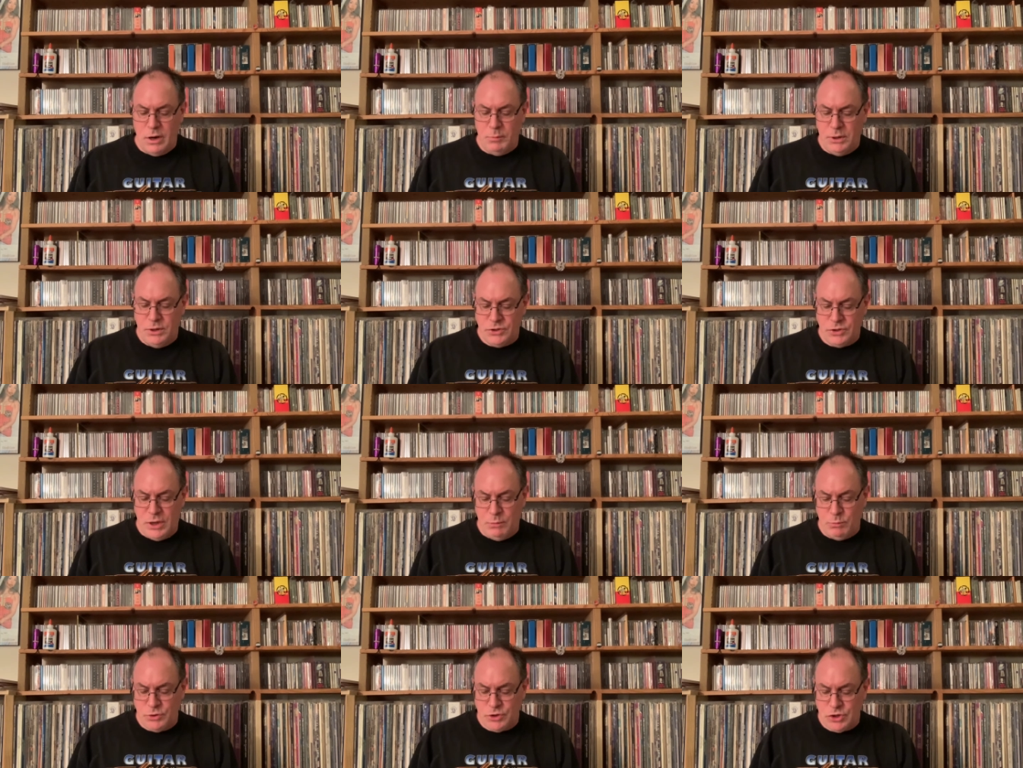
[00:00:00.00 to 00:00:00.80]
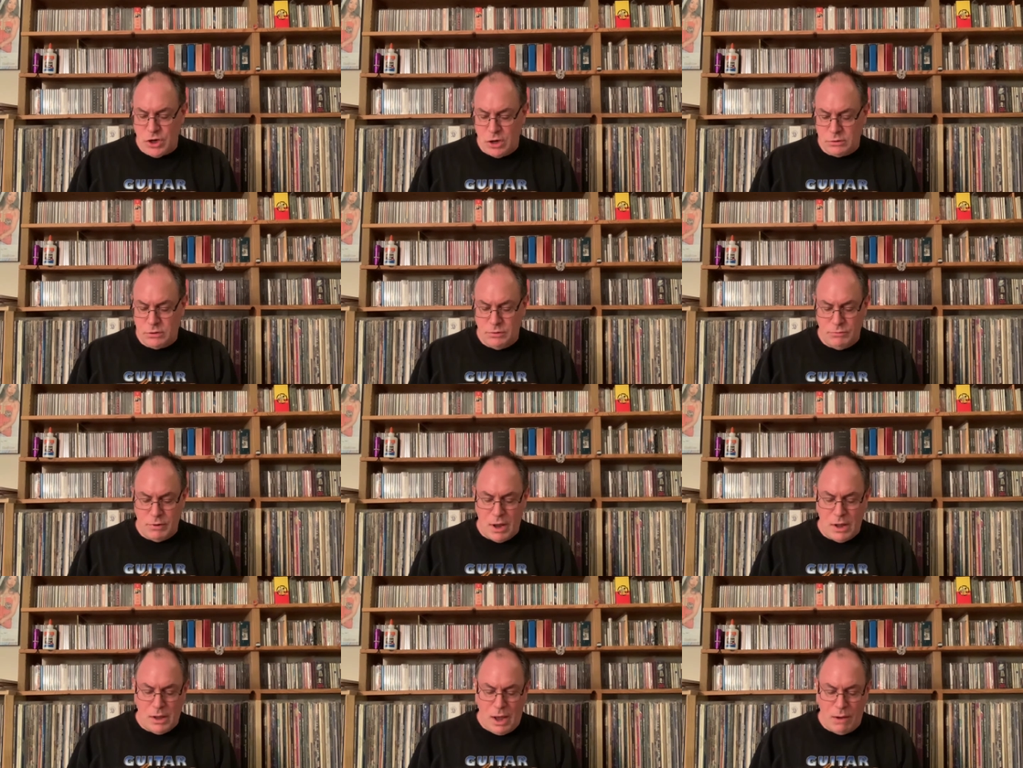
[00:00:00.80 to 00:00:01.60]
me. His name was Chuck
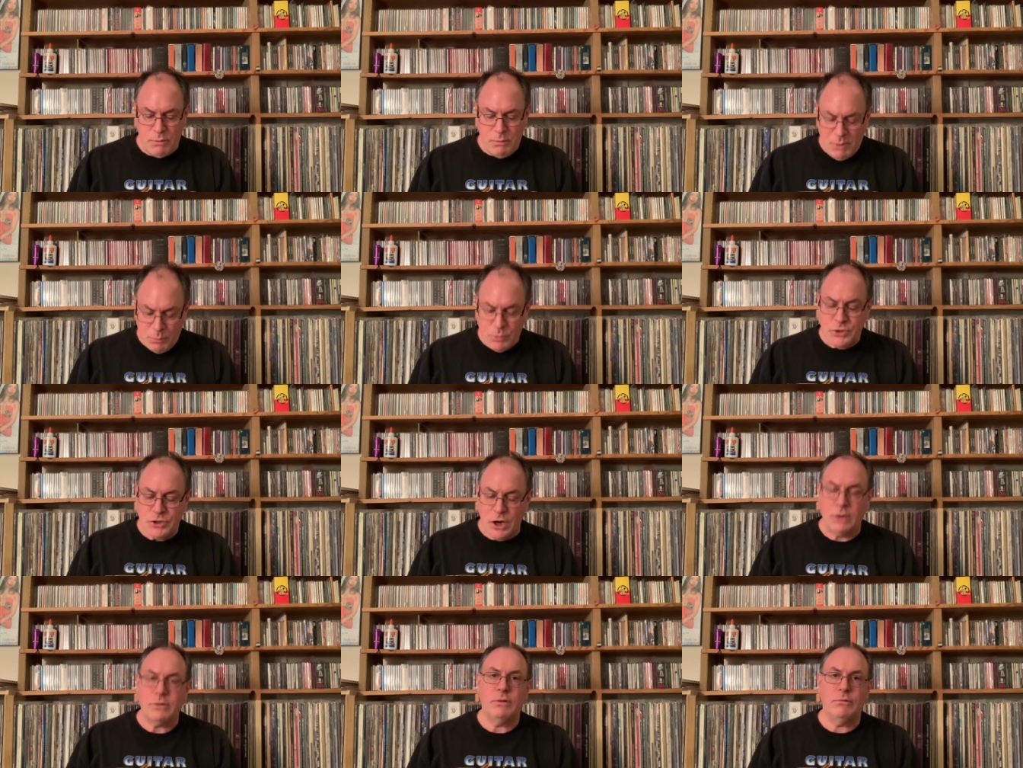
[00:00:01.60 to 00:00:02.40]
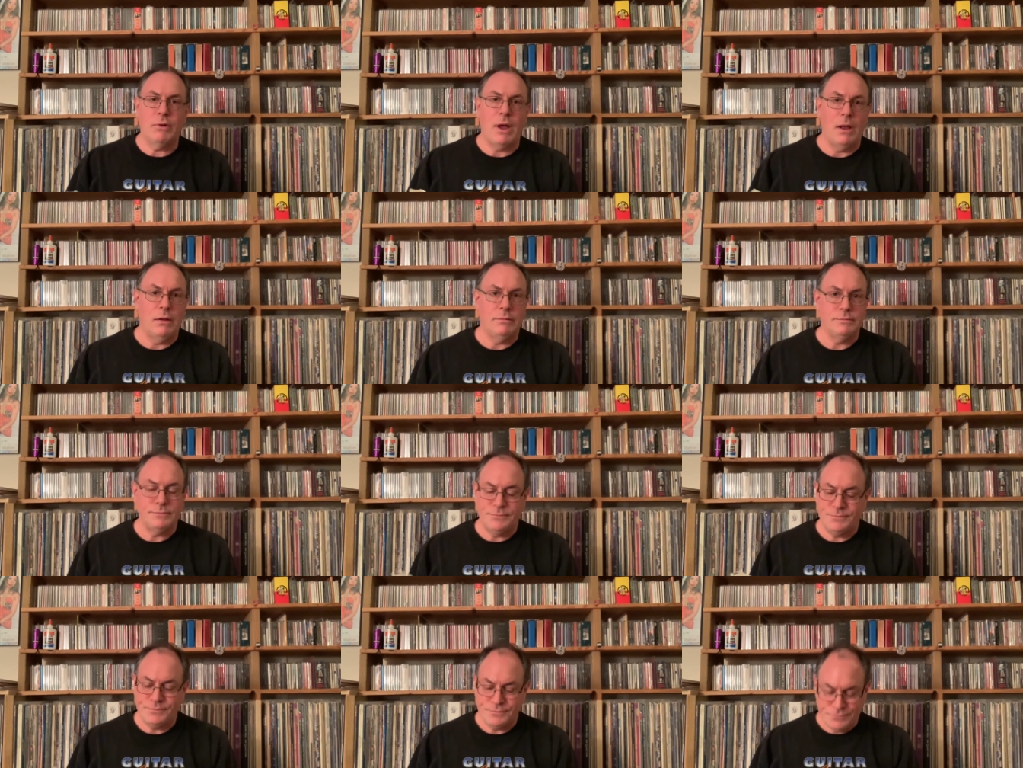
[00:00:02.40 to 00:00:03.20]
Terrell. I remember Chuck Terrell.
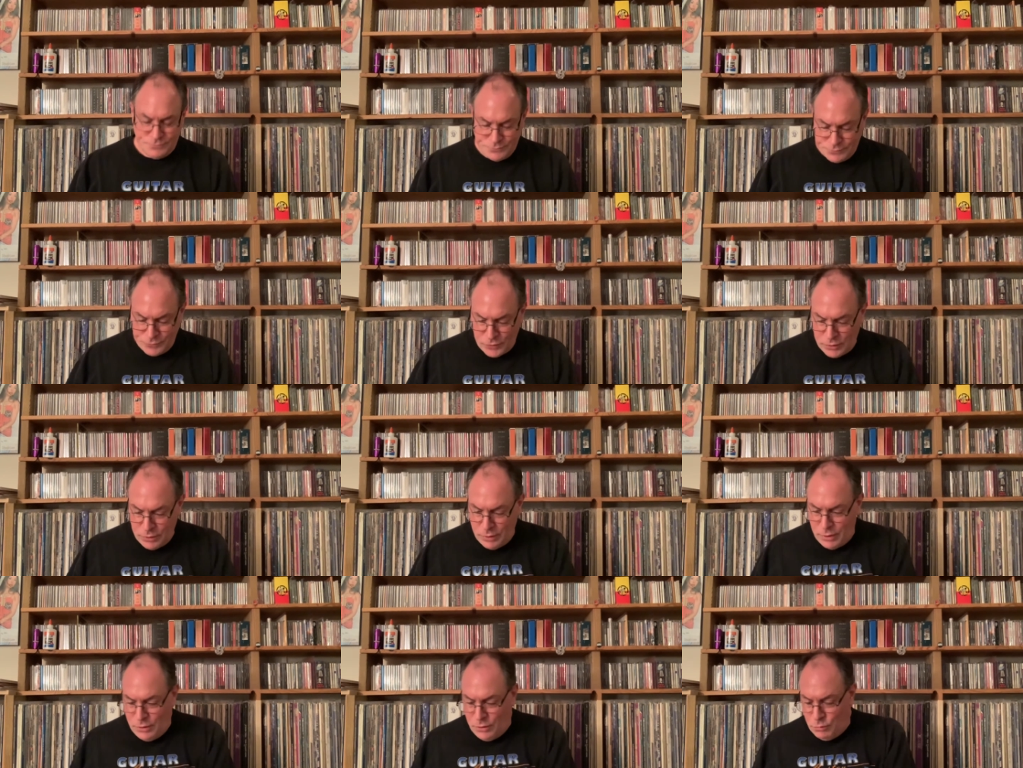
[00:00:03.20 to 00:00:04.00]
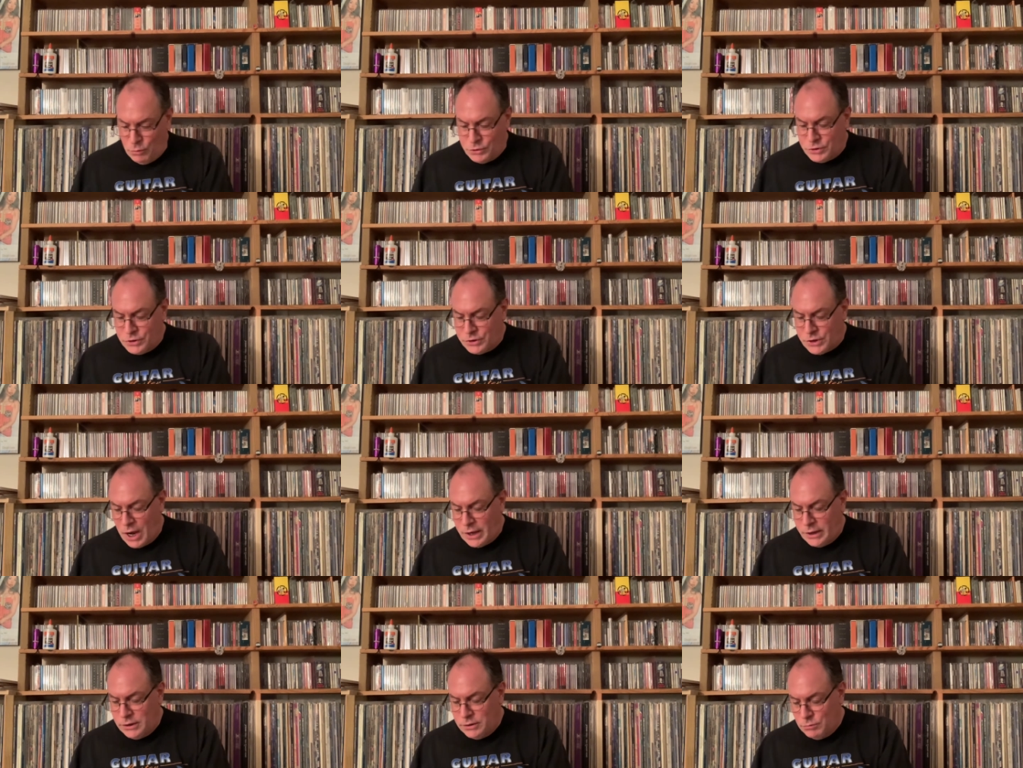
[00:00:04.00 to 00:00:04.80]
What a good
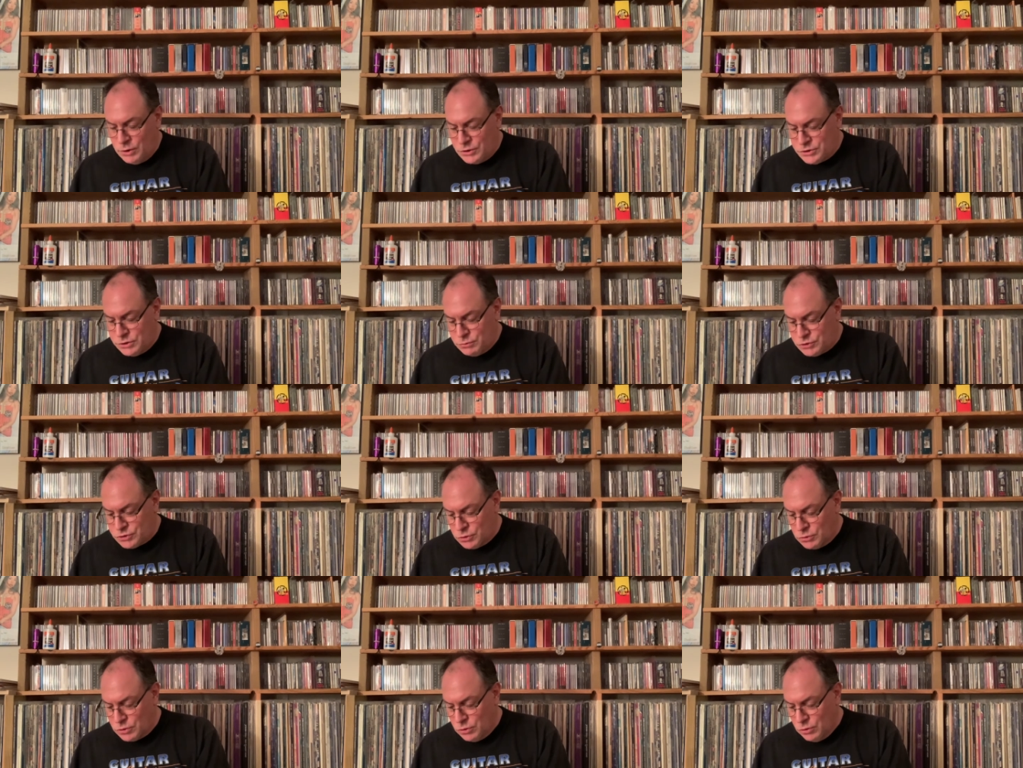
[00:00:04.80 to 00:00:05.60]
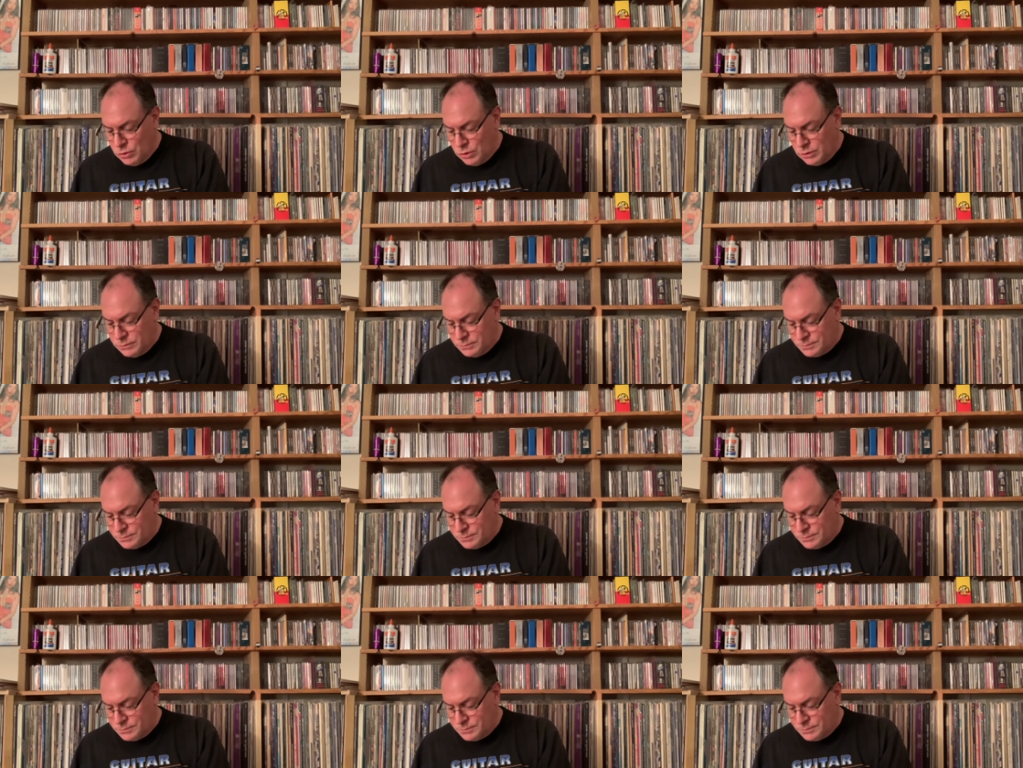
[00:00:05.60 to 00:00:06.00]
guy he was. He was so cool.